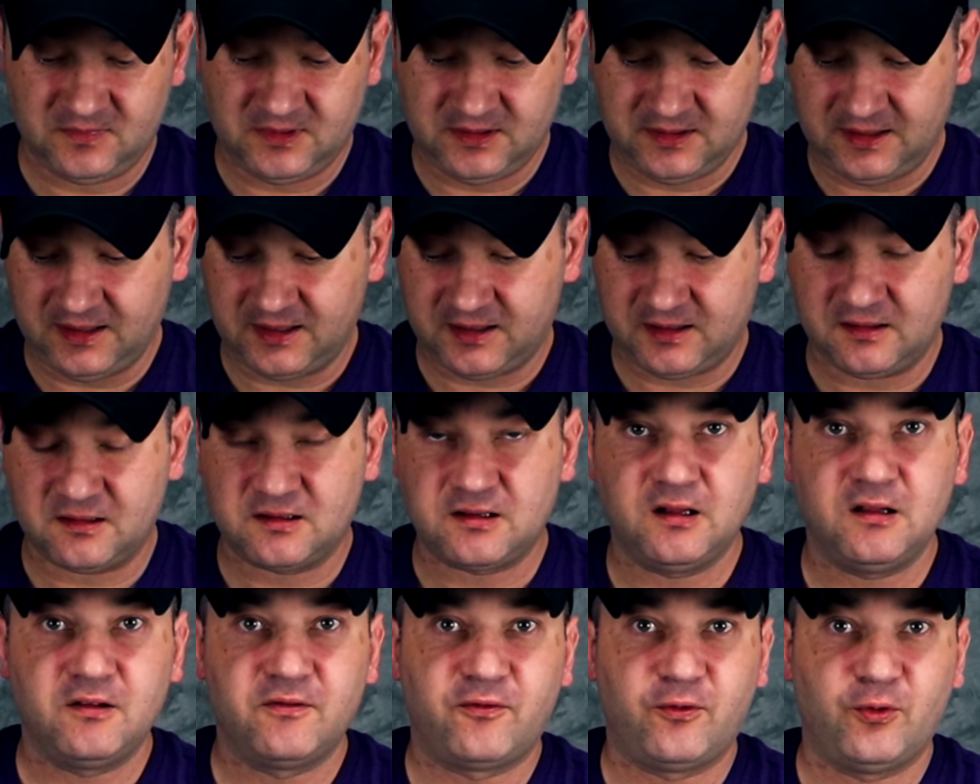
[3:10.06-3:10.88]
like in
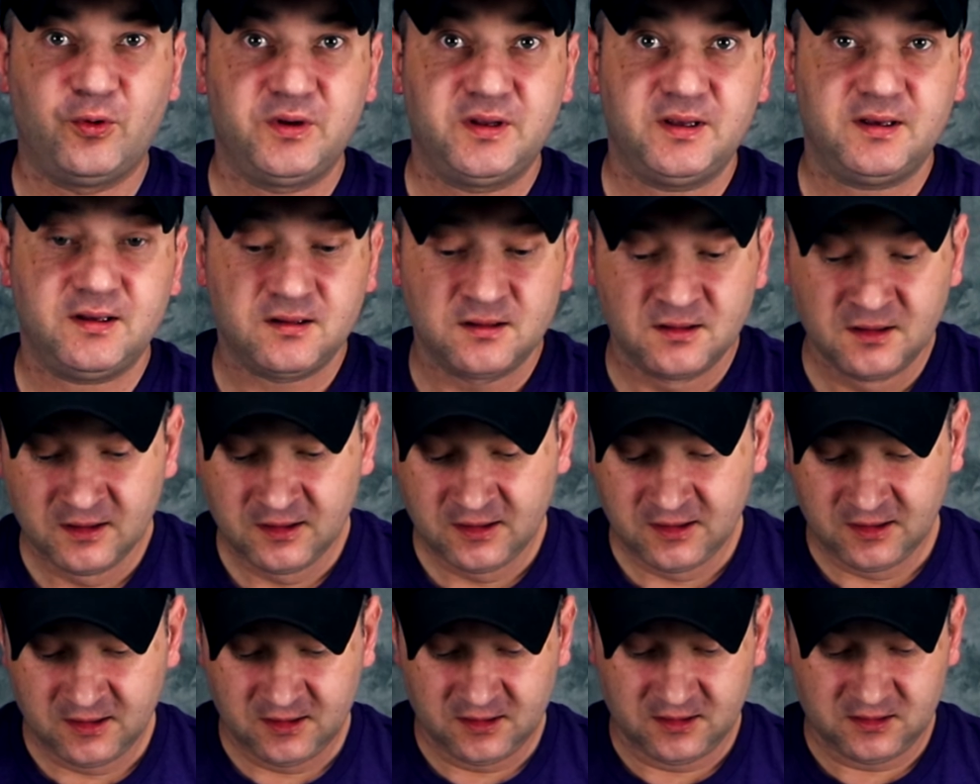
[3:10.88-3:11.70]
California,
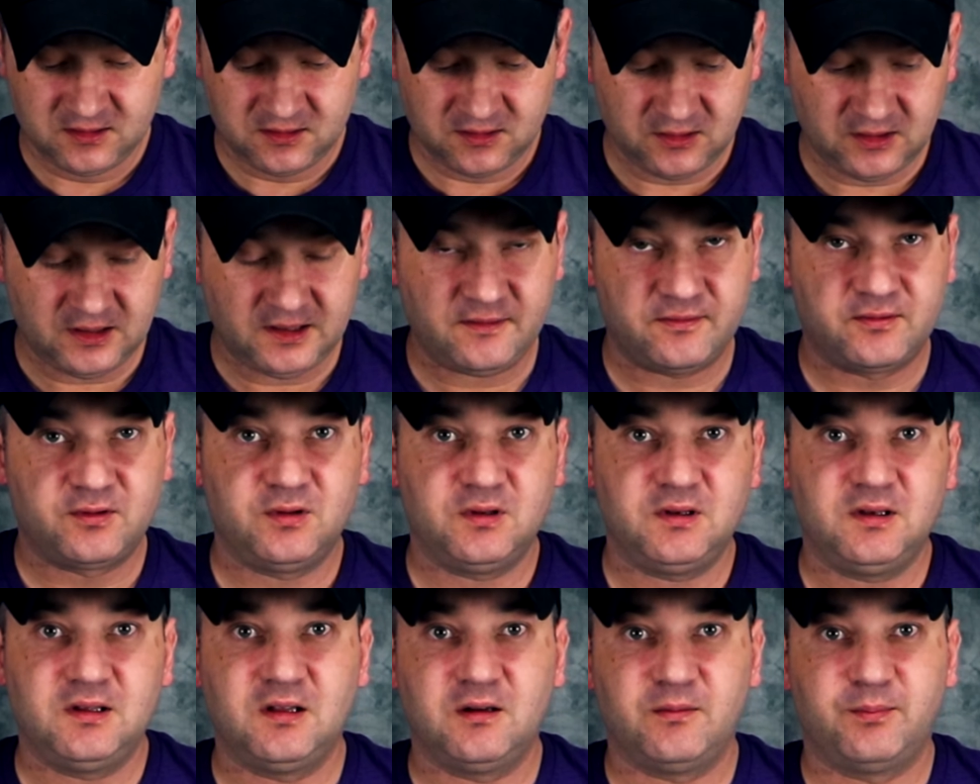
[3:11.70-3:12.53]
you have to
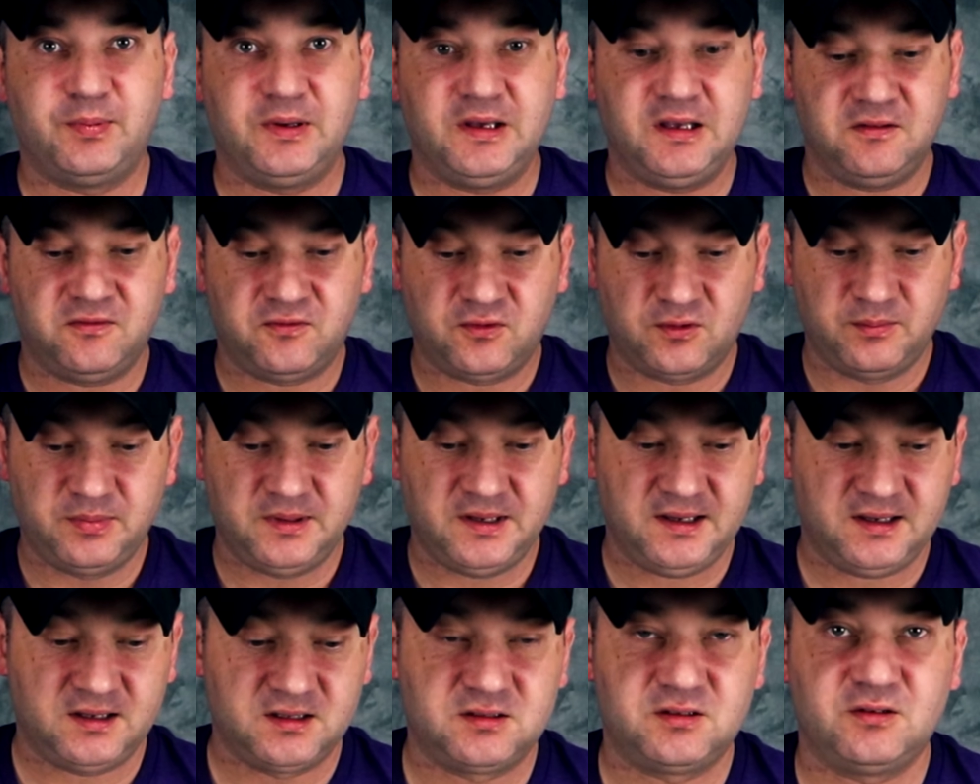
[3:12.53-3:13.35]
either pay for
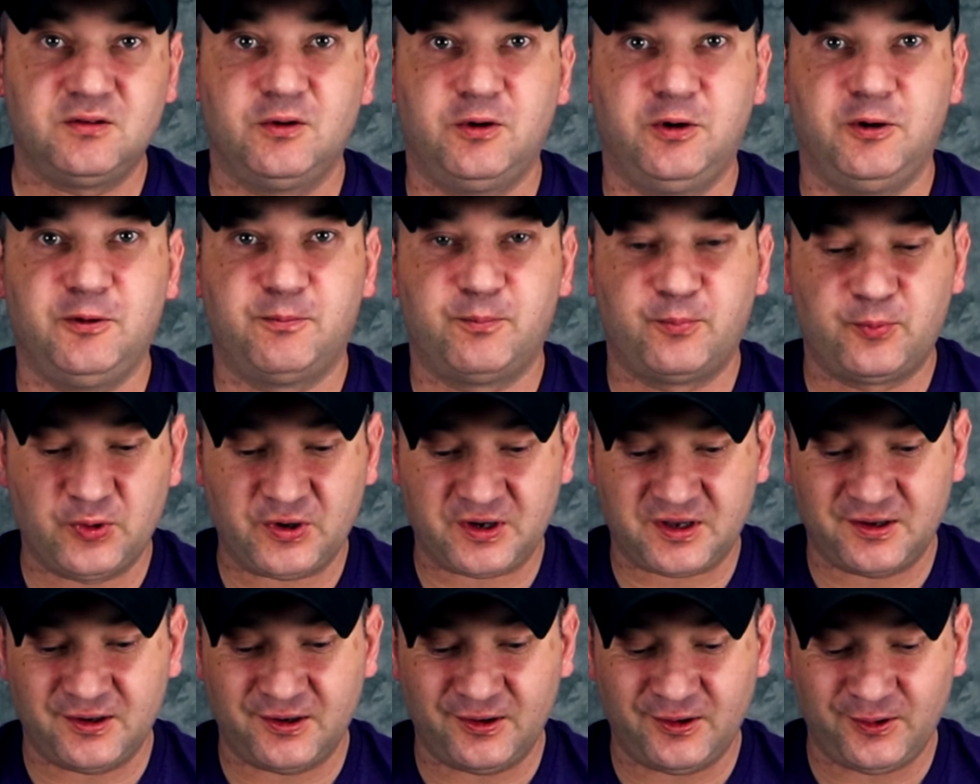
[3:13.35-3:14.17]
bags or
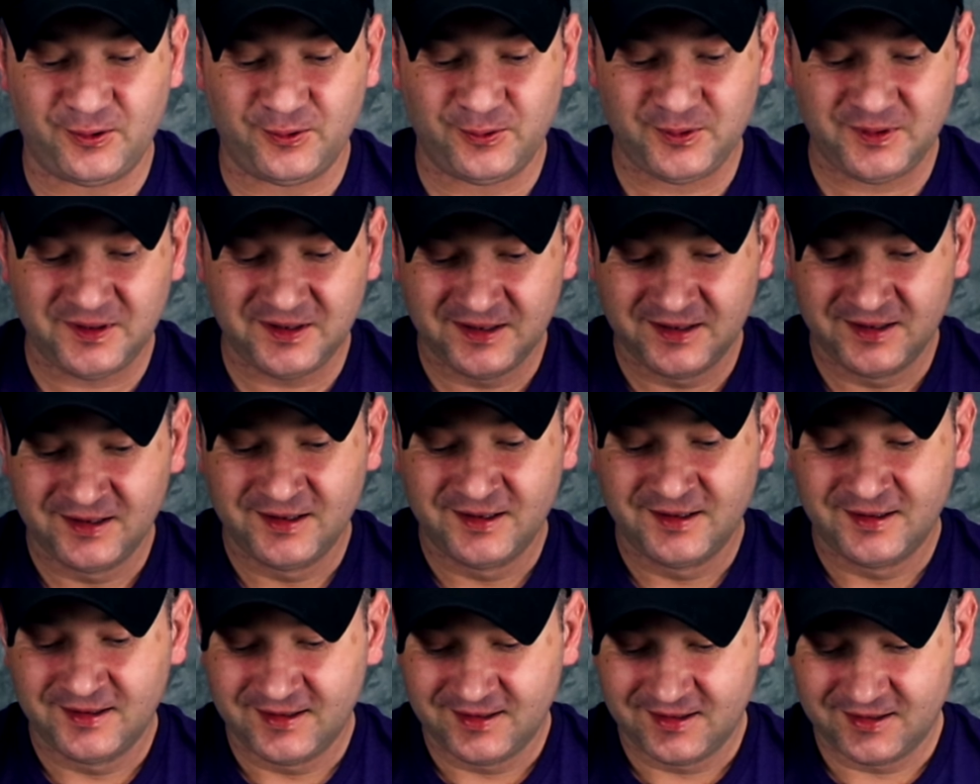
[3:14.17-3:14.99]
bring your own.
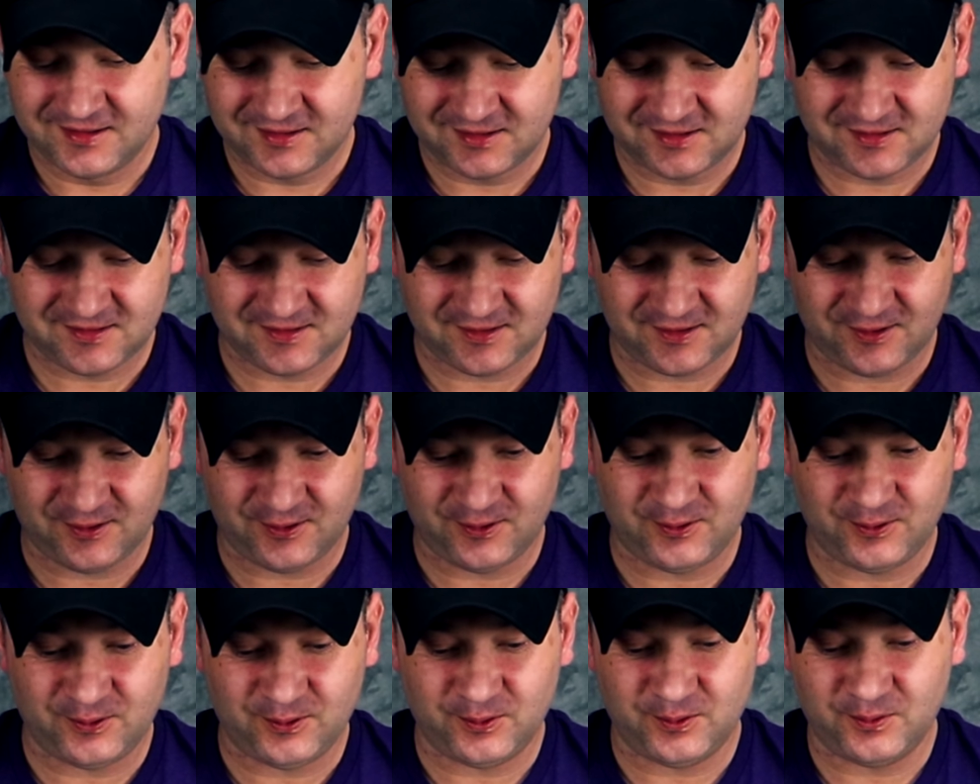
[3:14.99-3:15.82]

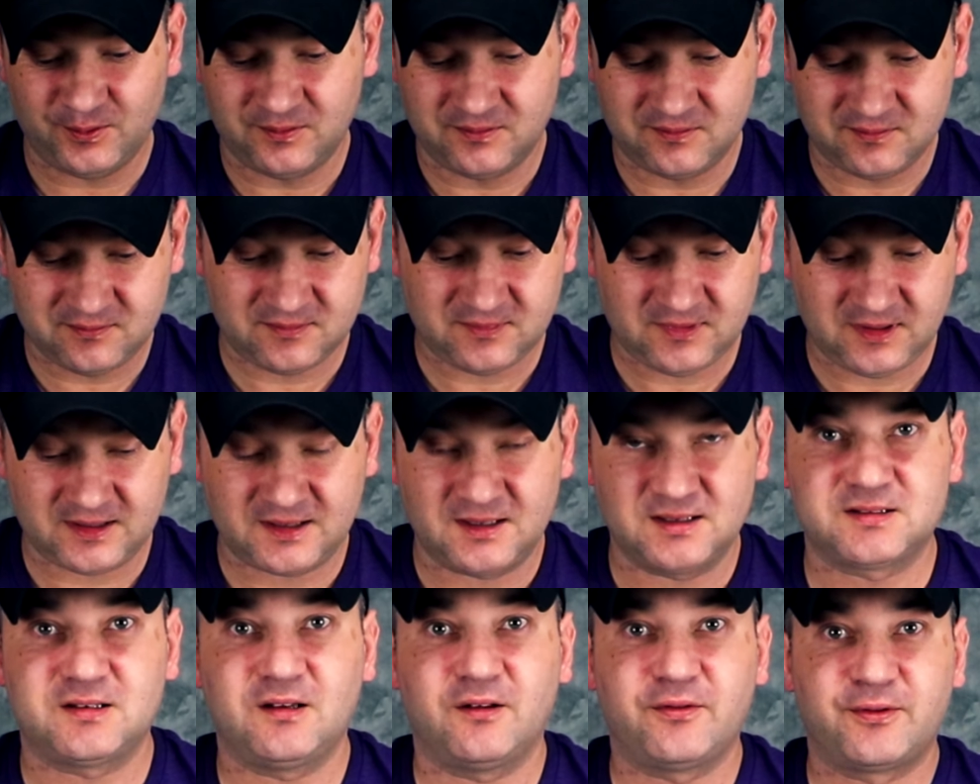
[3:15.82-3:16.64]
So I
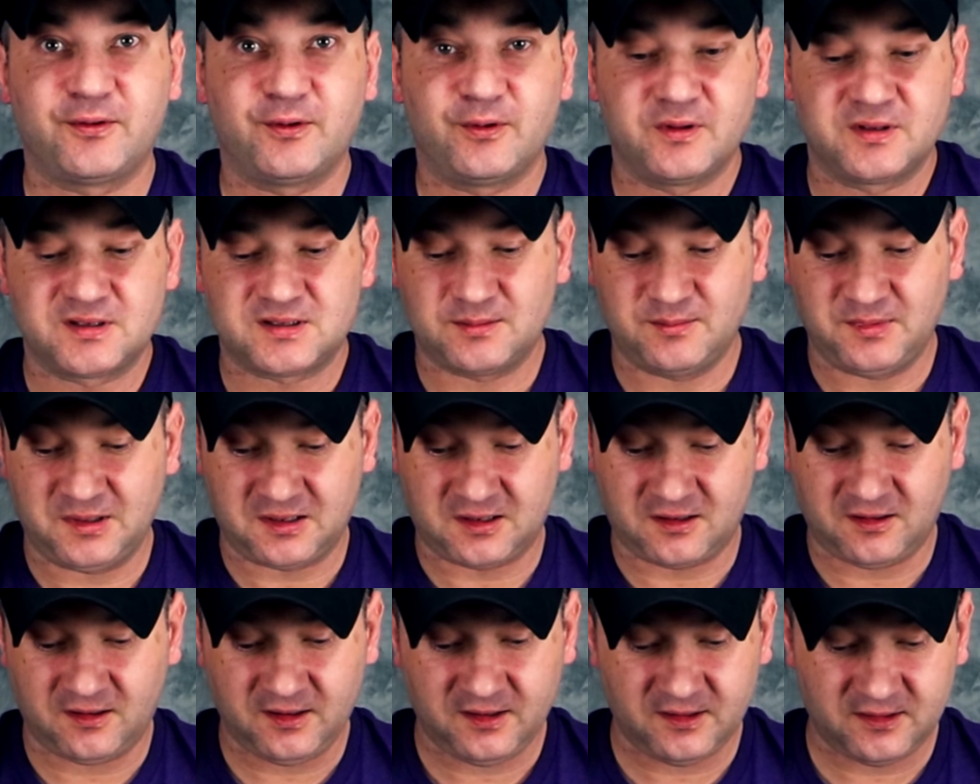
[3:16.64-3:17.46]
guess I'll throw this in my
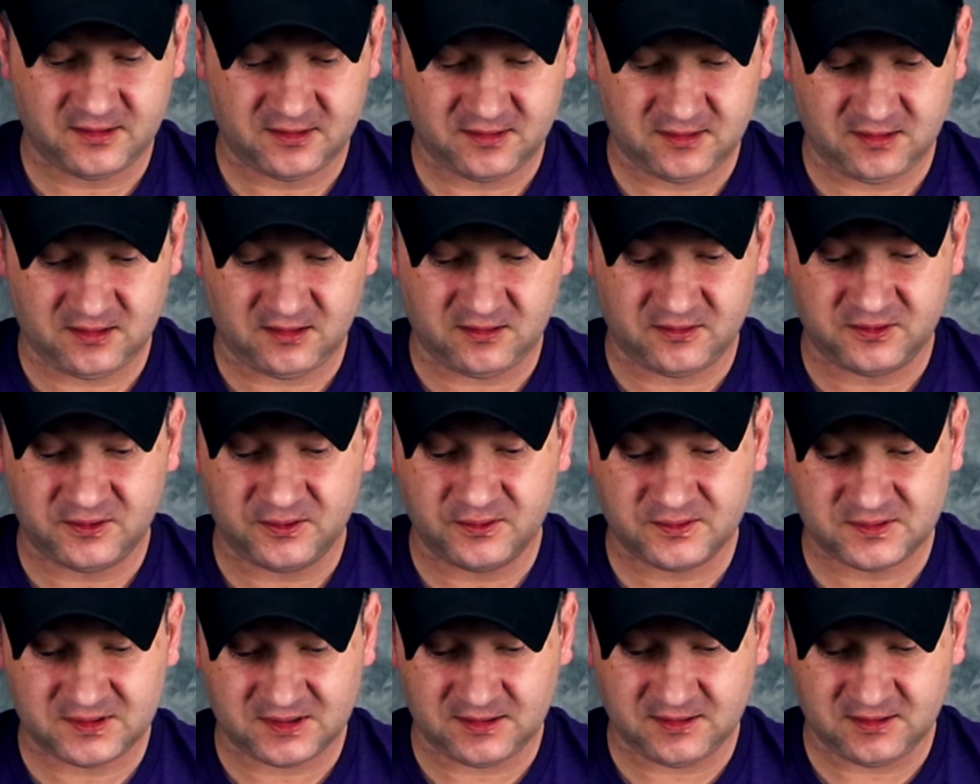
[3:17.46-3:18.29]
car and I'll
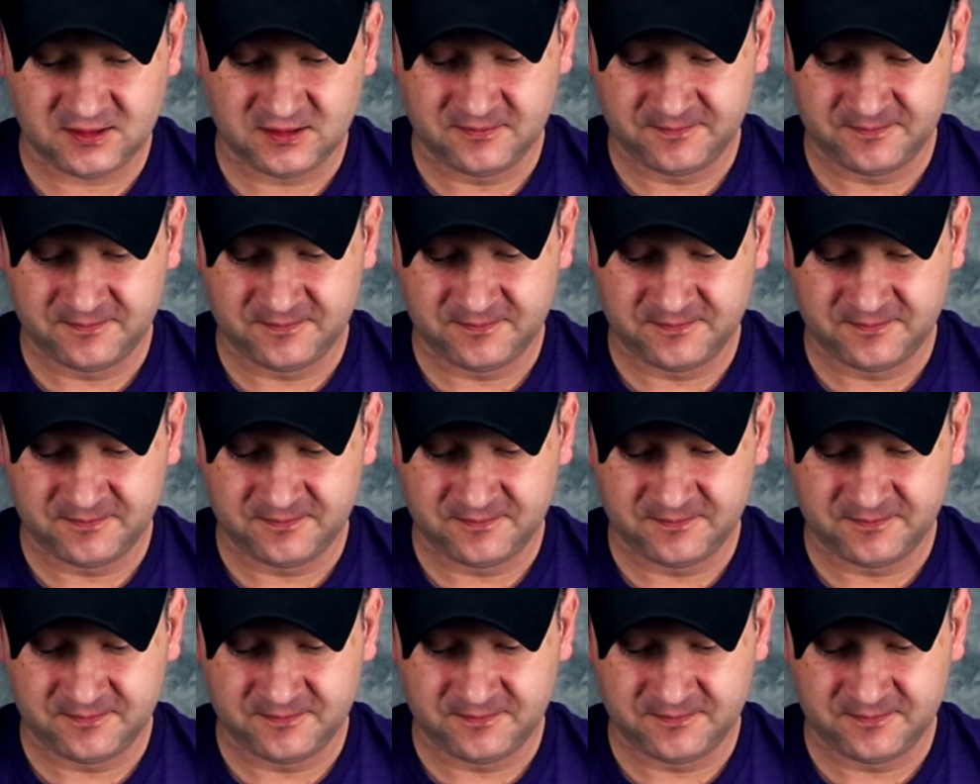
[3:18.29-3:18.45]
use it.